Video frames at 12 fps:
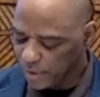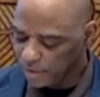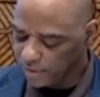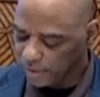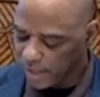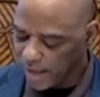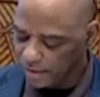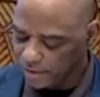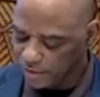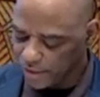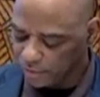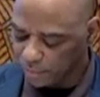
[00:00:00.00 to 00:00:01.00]
layered
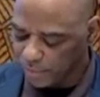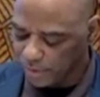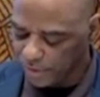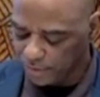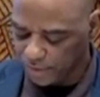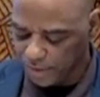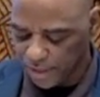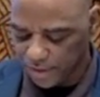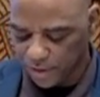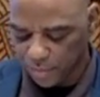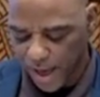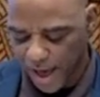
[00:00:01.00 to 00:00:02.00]
just beneath the
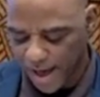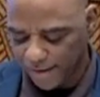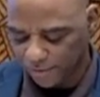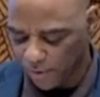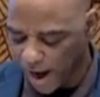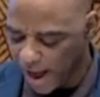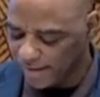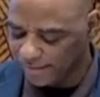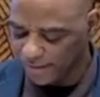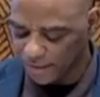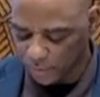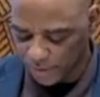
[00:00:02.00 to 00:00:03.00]
underpass, rising when it